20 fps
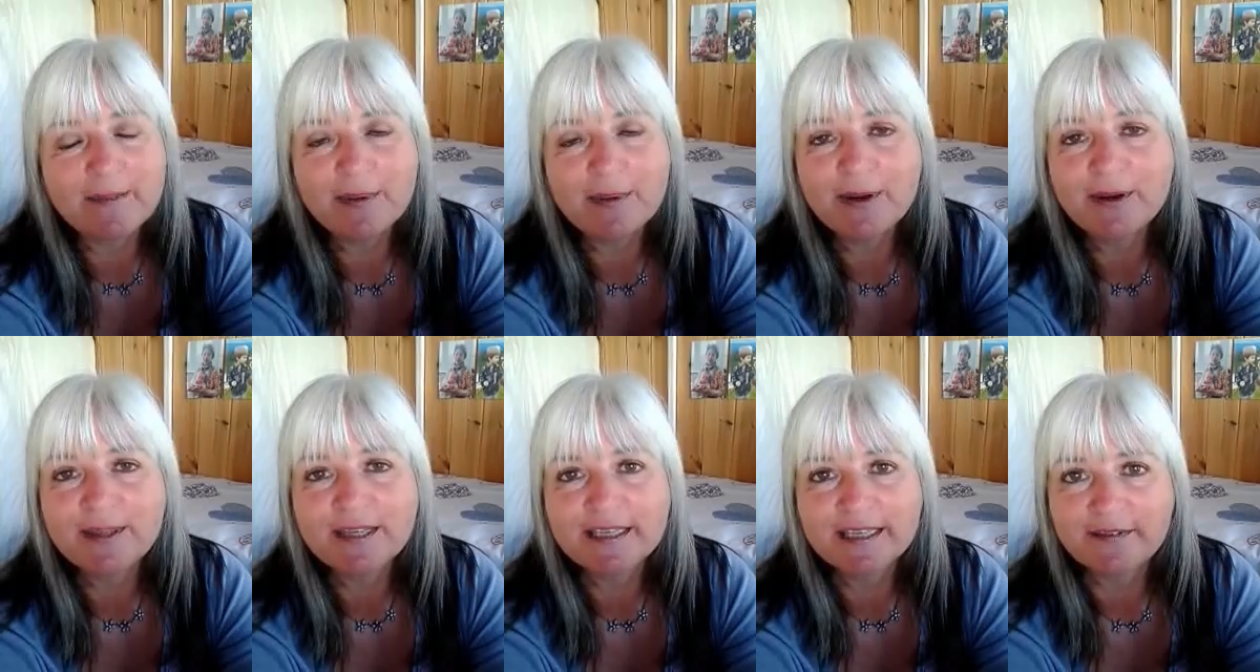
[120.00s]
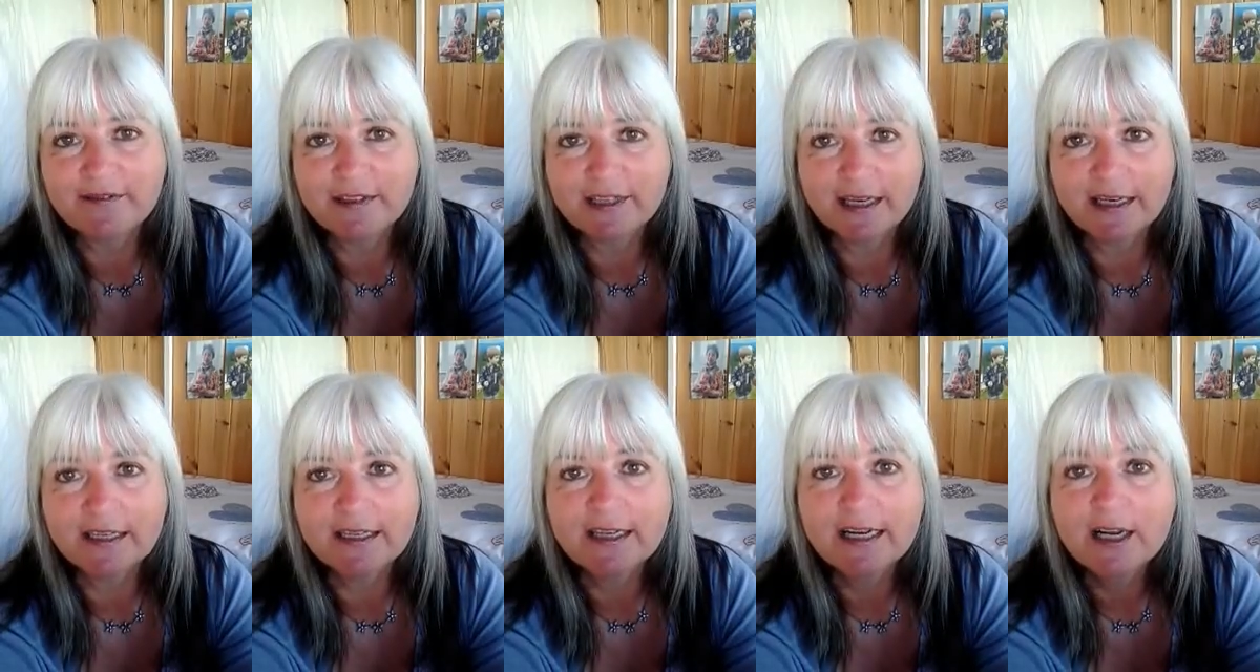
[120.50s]
ebook that I've
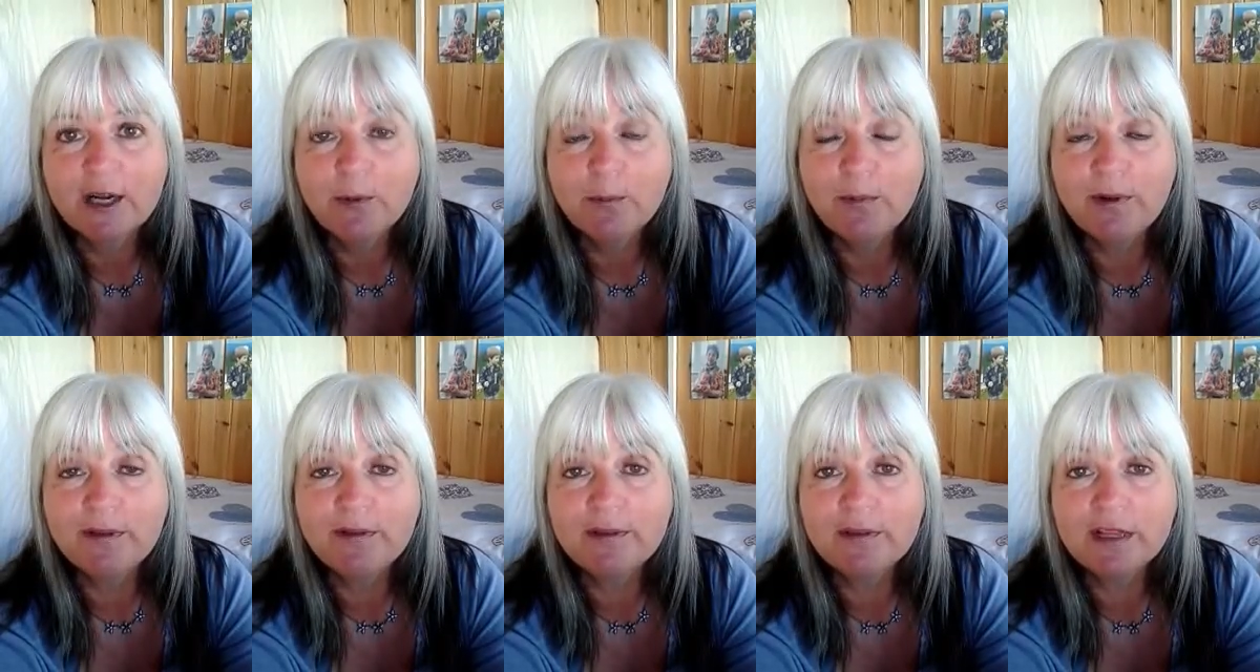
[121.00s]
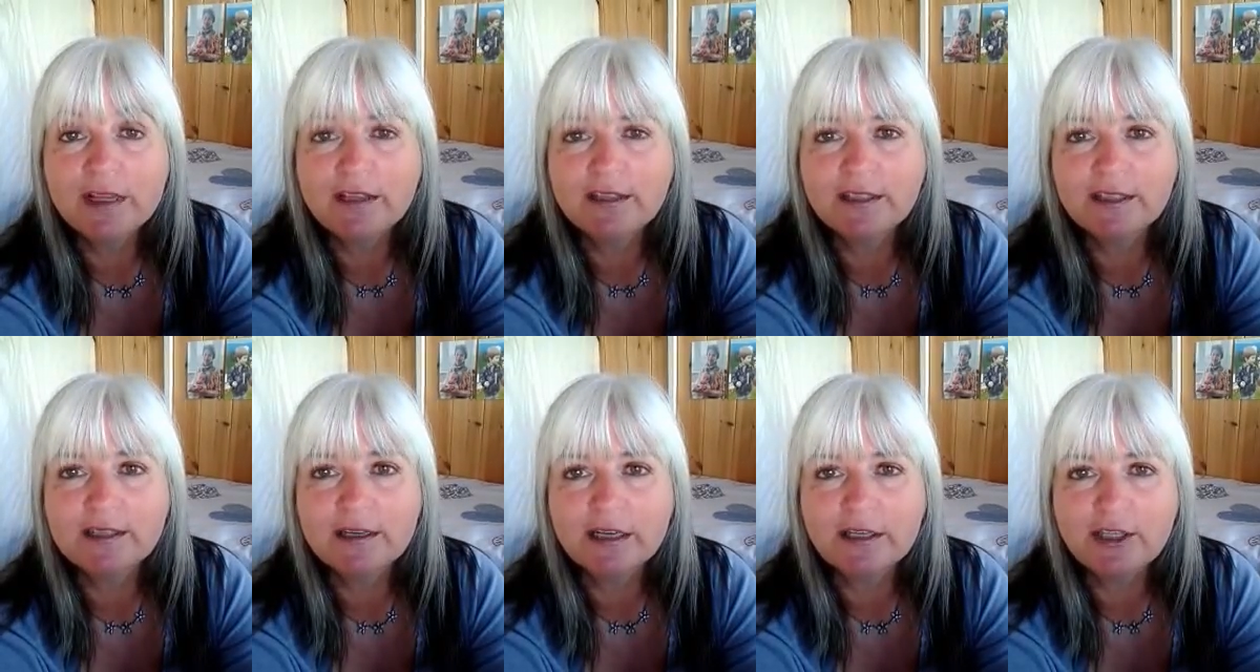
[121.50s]
done with
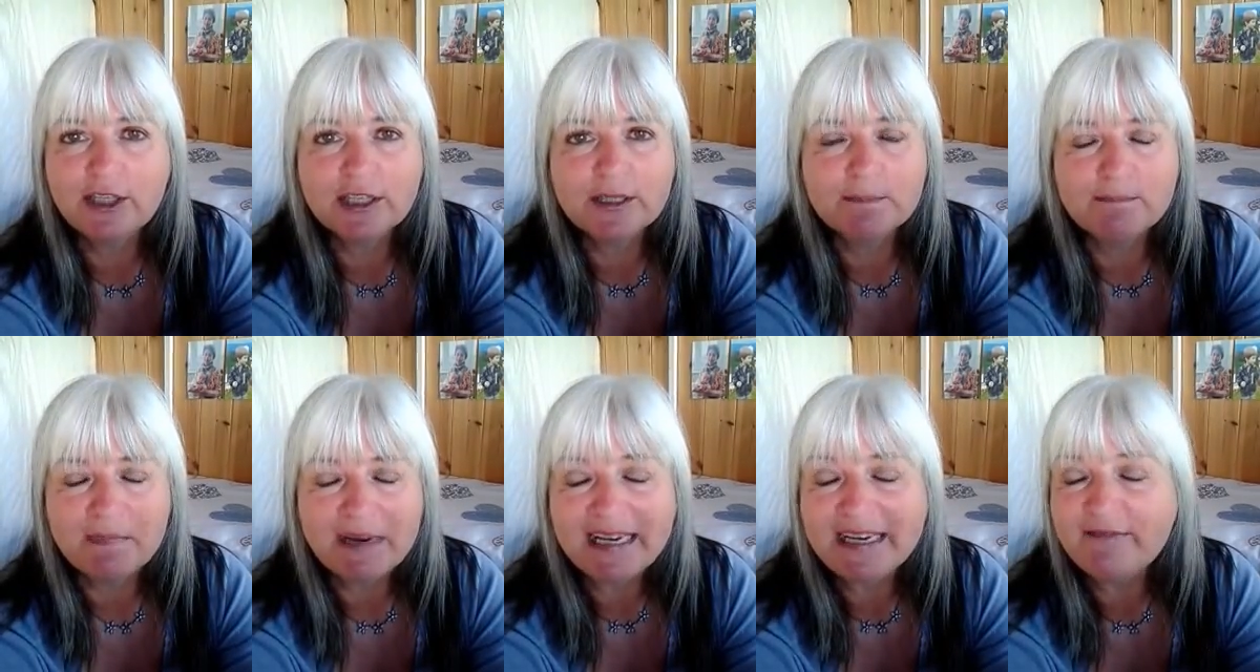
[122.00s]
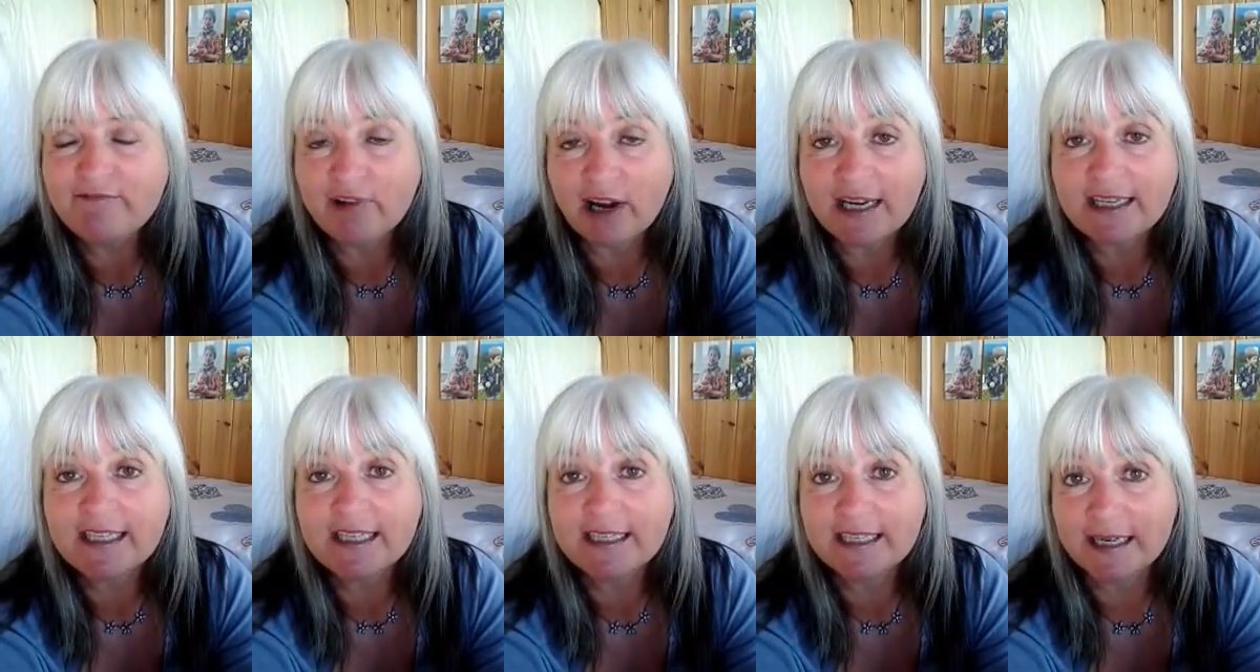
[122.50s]
just mini
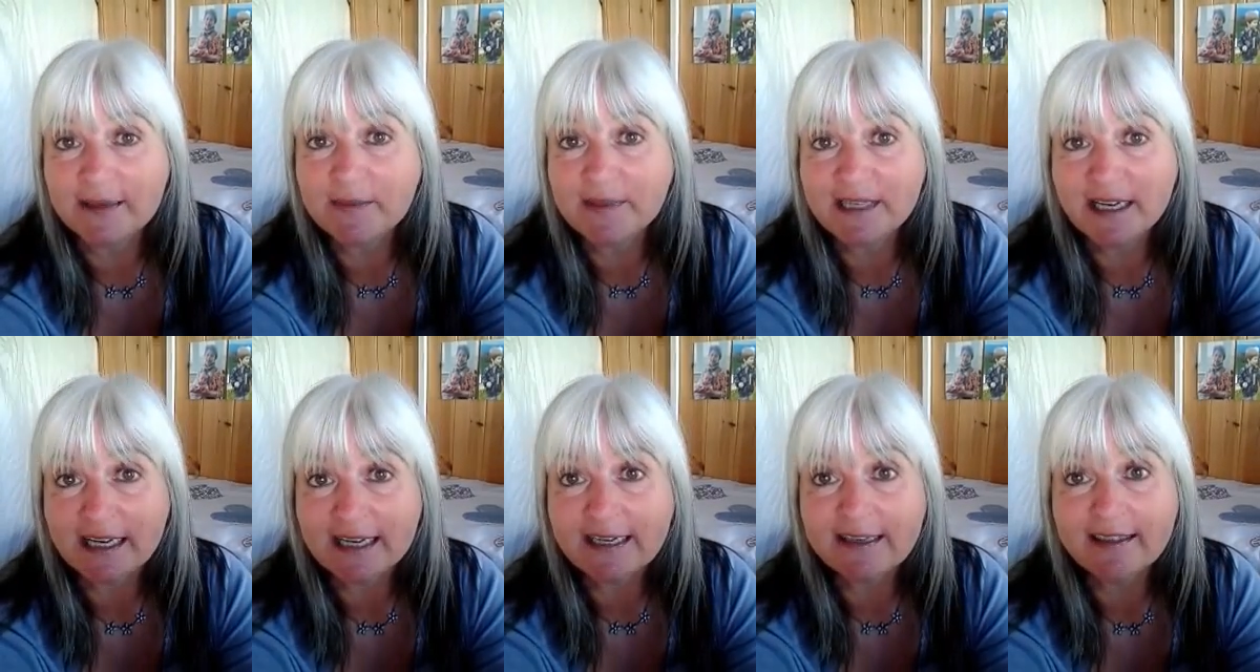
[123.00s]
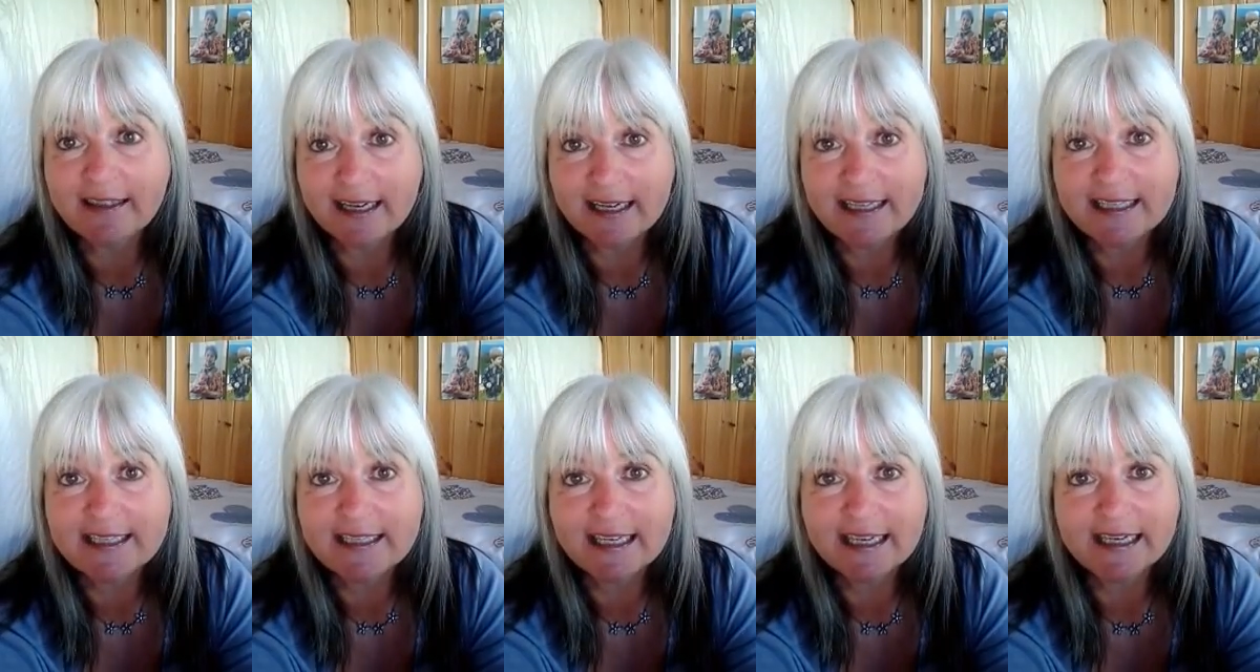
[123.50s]
writing tips like
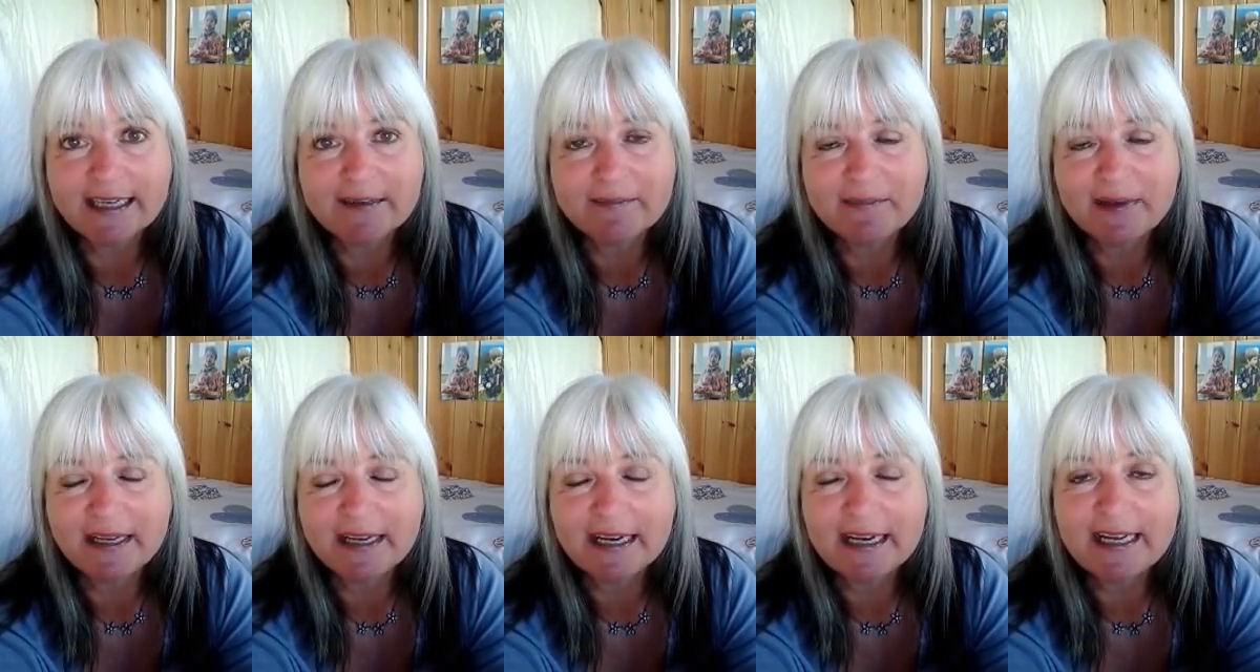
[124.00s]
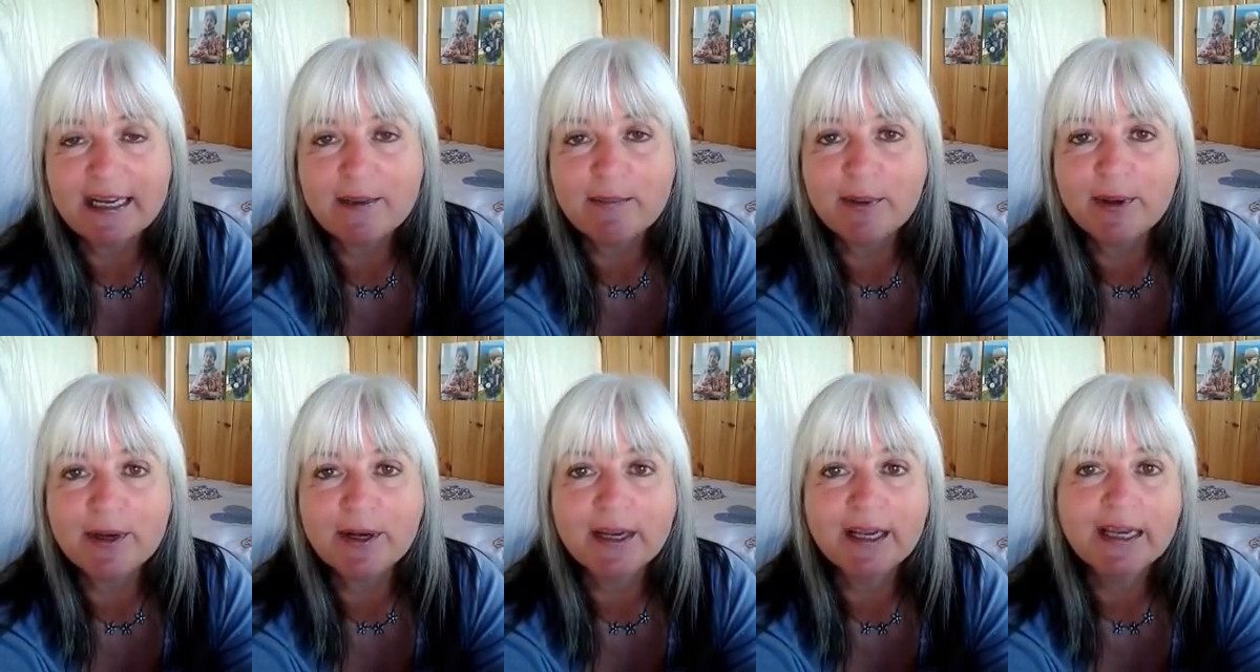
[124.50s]
this in an
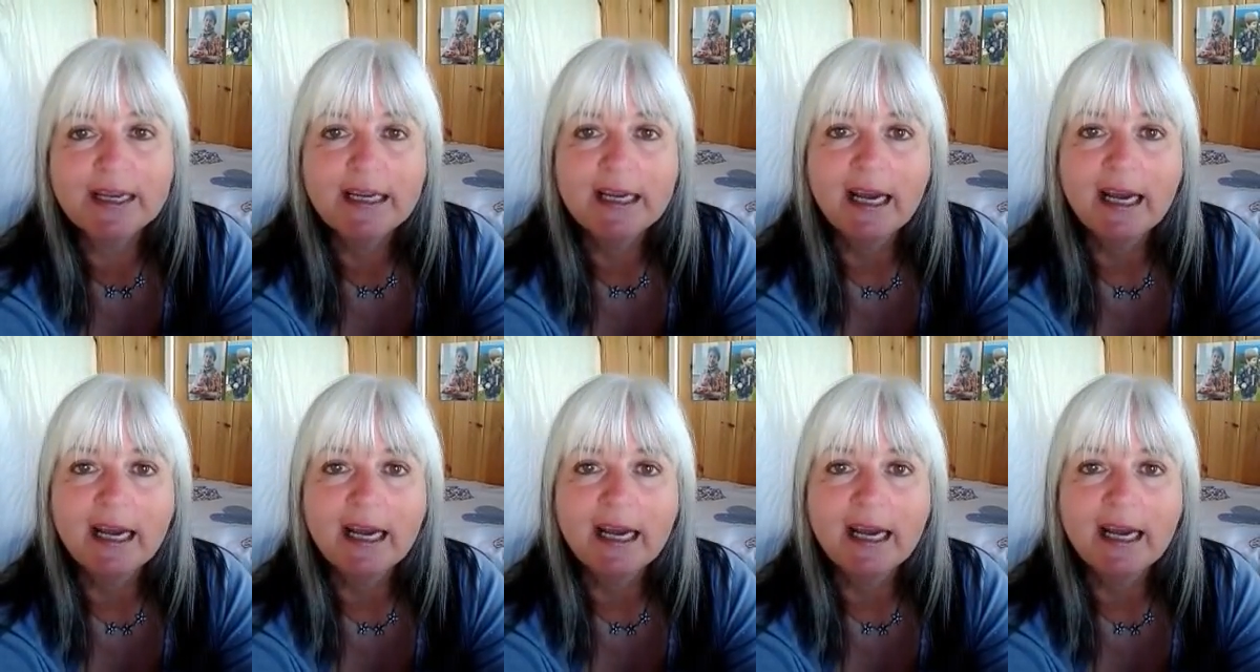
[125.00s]
ebook,